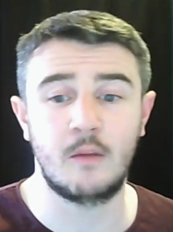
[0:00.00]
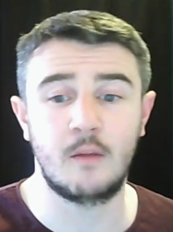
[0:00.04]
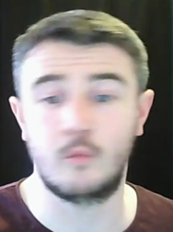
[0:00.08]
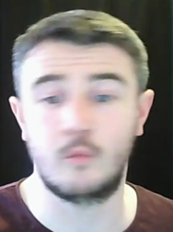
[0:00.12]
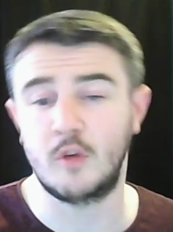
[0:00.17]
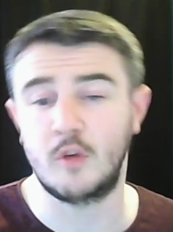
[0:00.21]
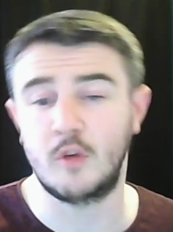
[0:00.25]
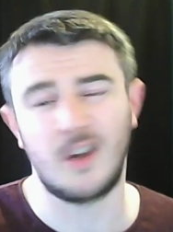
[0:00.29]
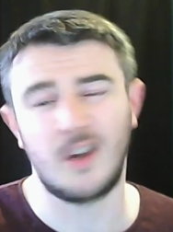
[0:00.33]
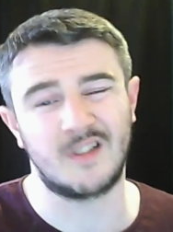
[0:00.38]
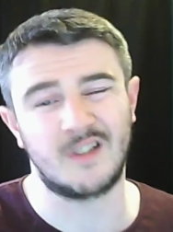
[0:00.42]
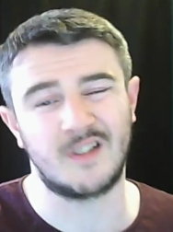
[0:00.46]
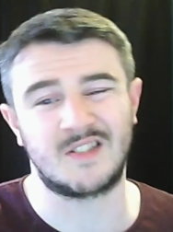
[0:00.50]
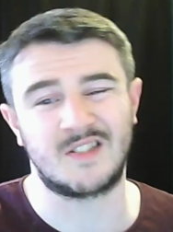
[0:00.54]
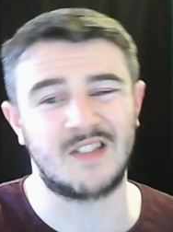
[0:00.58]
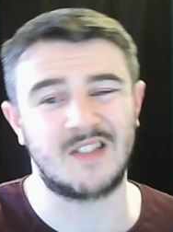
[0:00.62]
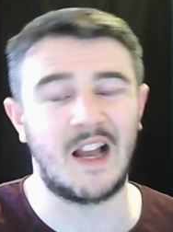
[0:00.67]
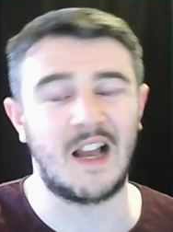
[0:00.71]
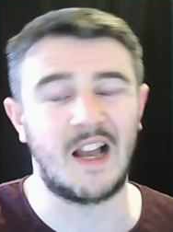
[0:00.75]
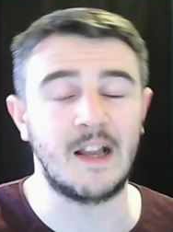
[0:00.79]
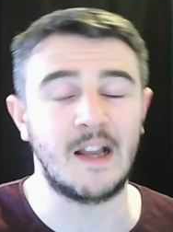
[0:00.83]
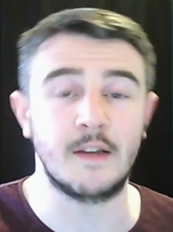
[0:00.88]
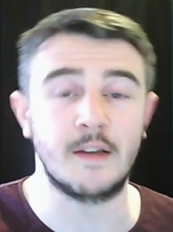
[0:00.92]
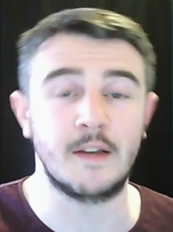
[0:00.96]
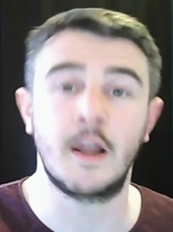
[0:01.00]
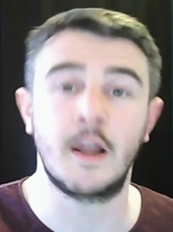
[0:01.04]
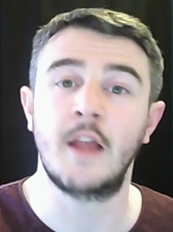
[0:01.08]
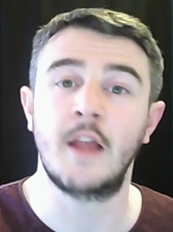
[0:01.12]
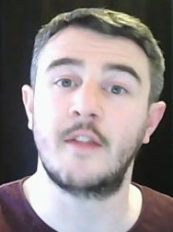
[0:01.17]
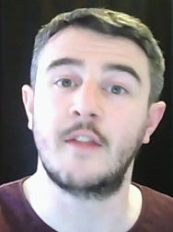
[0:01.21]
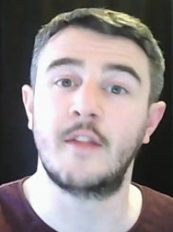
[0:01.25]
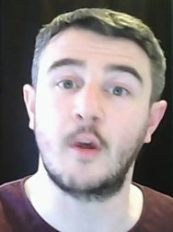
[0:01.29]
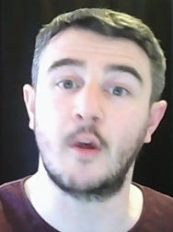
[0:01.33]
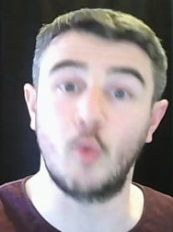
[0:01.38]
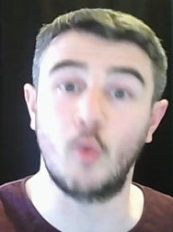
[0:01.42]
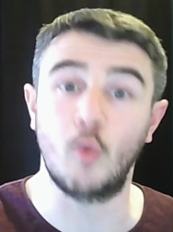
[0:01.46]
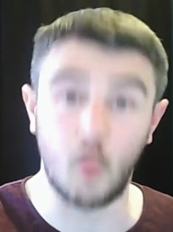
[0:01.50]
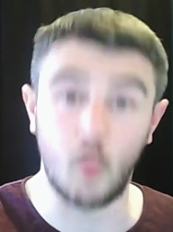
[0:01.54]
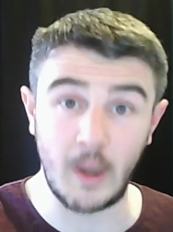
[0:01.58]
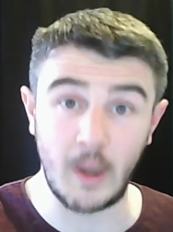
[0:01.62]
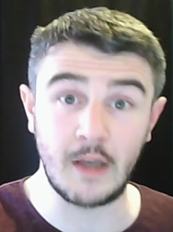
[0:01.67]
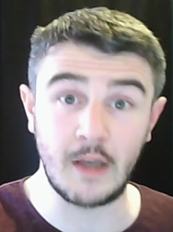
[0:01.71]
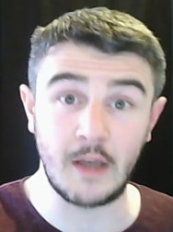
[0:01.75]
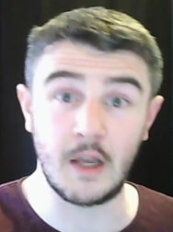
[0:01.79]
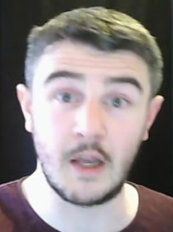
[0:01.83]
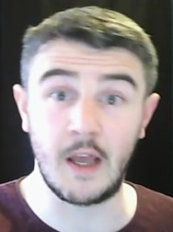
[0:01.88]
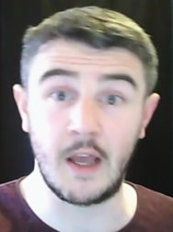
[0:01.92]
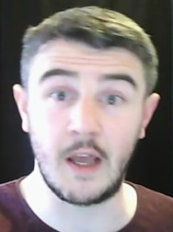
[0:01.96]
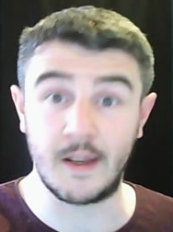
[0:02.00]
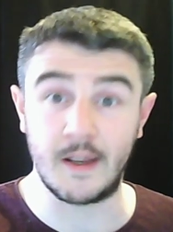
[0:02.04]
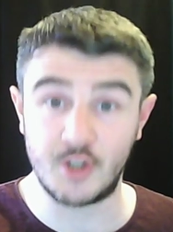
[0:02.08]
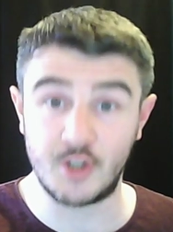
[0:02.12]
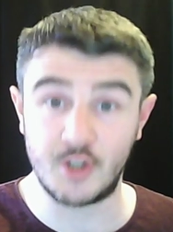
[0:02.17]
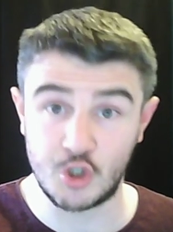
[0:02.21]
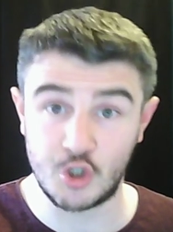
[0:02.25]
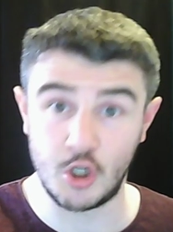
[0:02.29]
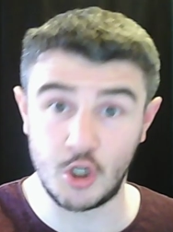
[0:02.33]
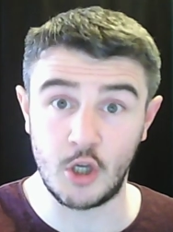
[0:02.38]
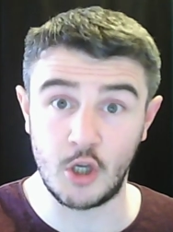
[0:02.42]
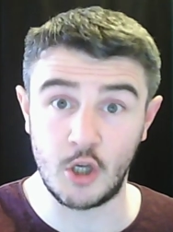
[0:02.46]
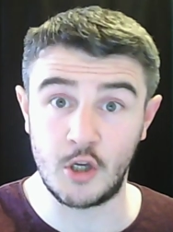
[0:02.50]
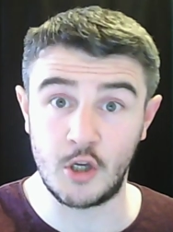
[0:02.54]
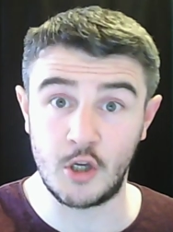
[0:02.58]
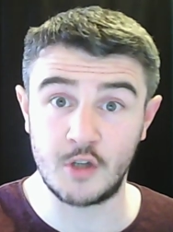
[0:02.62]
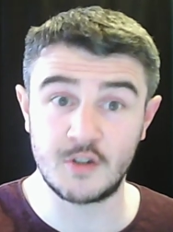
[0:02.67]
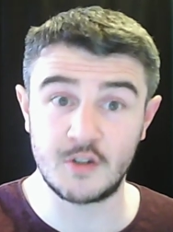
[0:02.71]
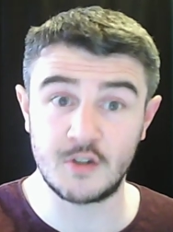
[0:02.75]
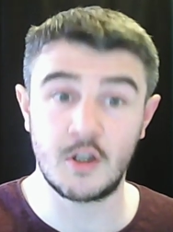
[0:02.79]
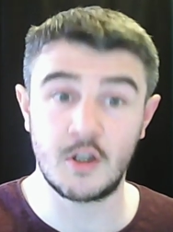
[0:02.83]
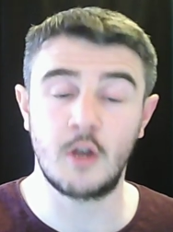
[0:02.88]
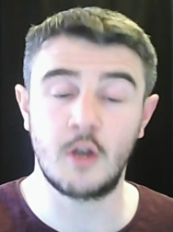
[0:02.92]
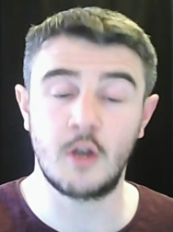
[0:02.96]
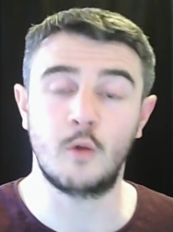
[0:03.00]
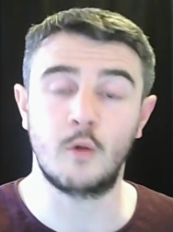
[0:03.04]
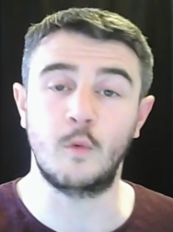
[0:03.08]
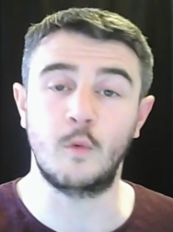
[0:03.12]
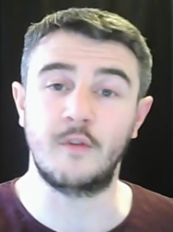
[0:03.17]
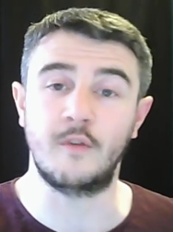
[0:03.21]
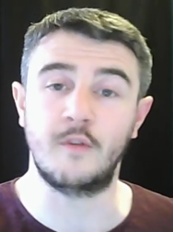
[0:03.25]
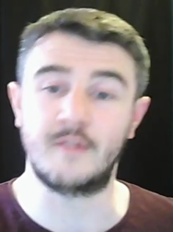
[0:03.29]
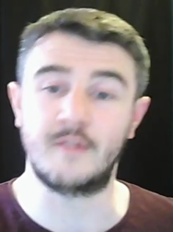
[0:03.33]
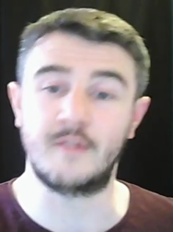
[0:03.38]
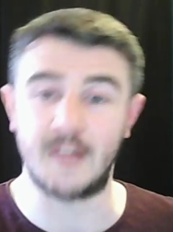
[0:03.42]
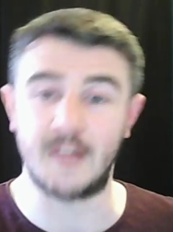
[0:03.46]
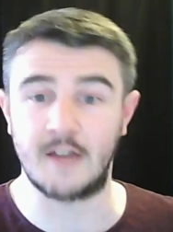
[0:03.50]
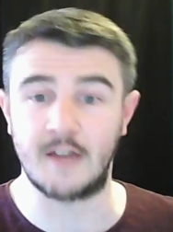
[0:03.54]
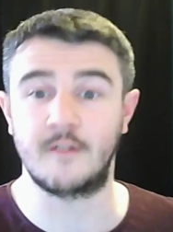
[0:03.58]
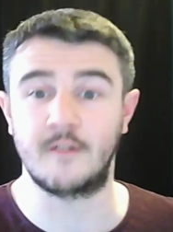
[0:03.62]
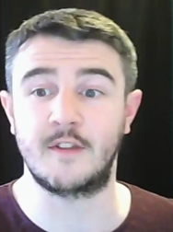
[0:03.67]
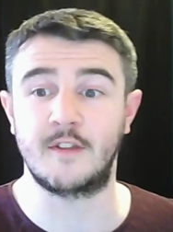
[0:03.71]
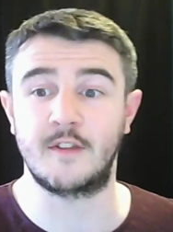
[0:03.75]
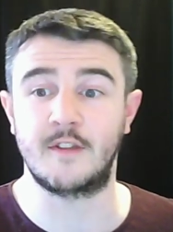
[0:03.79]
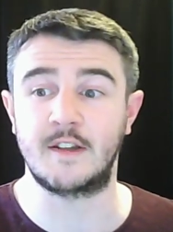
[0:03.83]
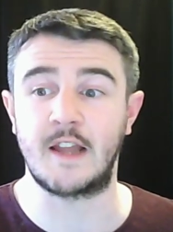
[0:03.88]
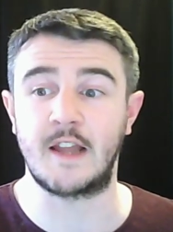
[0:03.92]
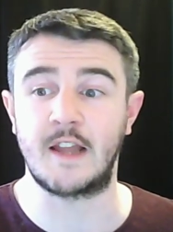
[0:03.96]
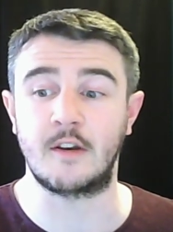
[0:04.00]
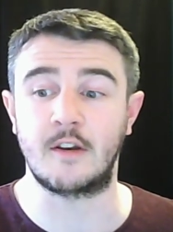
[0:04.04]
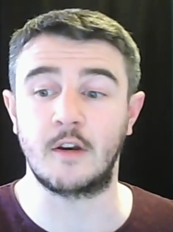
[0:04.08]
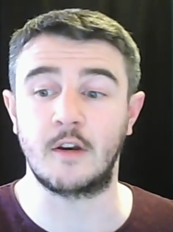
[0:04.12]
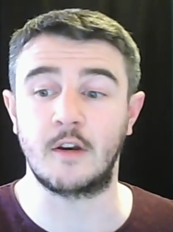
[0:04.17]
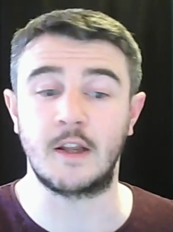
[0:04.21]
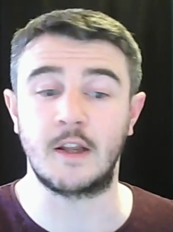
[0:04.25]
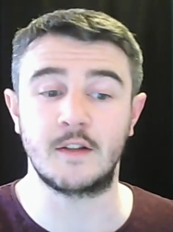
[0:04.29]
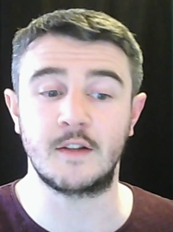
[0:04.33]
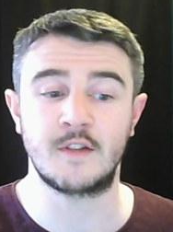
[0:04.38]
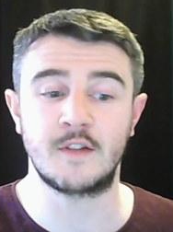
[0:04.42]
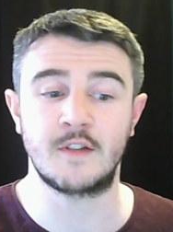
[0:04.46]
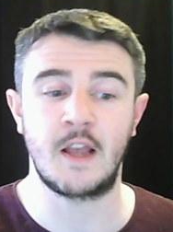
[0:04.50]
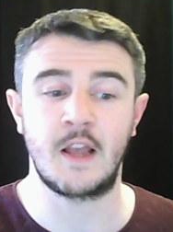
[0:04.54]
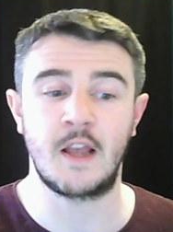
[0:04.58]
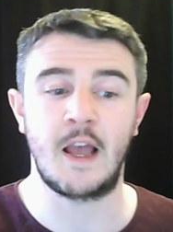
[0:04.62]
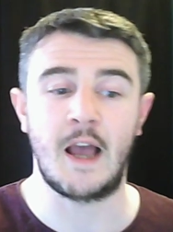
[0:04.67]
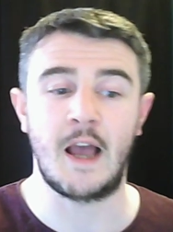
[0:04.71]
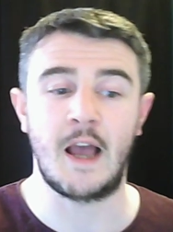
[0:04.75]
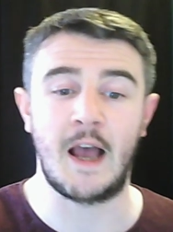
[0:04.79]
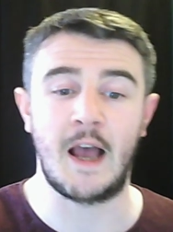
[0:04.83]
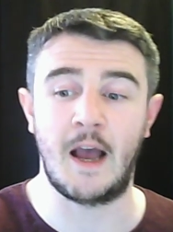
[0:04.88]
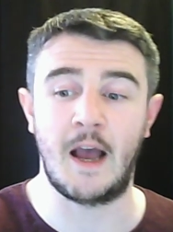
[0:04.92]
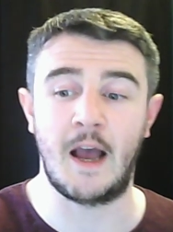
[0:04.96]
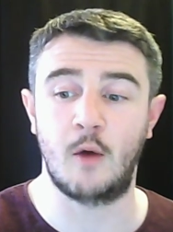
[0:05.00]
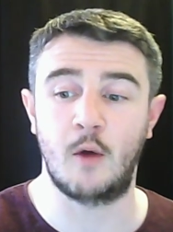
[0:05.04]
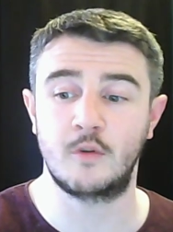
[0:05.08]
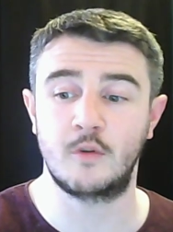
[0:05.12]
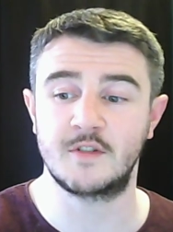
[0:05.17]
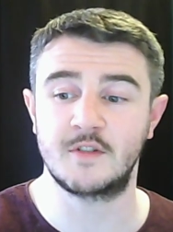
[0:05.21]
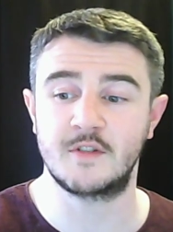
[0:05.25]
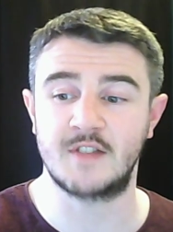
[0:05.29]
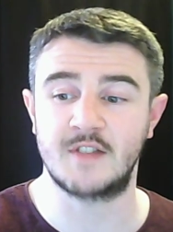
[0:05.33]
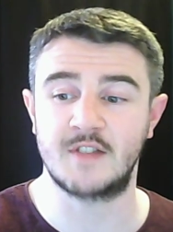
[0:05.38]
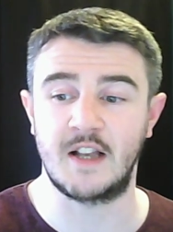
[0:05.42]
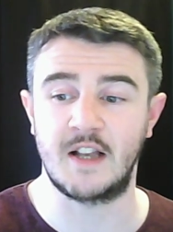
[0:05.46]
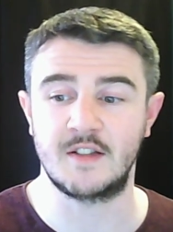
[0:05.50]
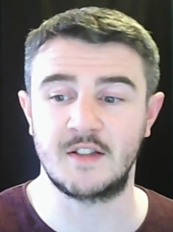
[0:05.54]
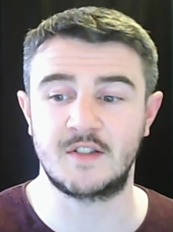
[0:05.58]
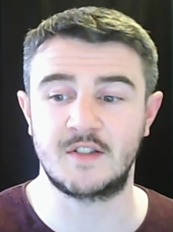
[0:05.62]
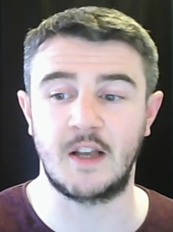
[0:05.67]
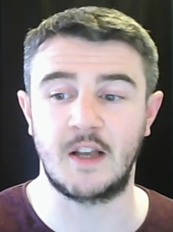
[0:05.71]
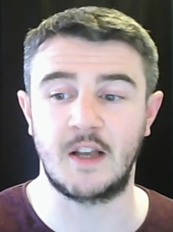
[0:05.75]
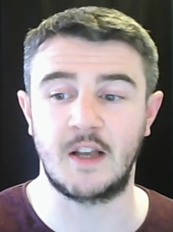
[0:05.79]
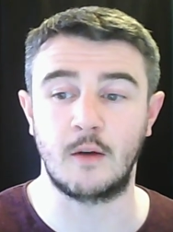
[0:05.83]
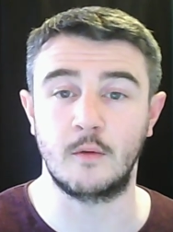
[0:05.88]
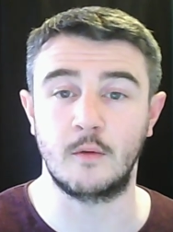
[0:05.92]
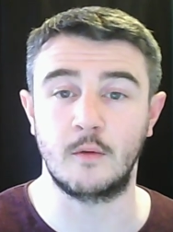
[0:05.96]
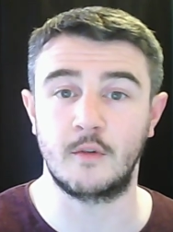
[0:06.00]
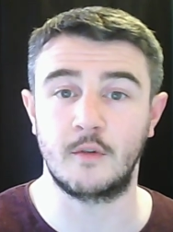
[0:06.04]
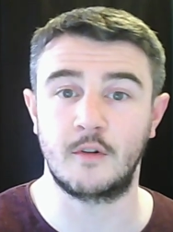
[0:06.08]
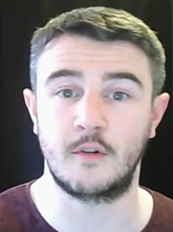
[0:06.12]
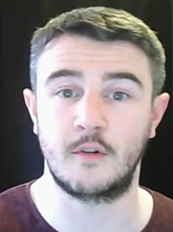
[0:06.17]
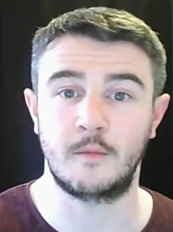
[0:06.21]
not a signed, they'll win a shirt with Dan of the Dead on it. How does that sound?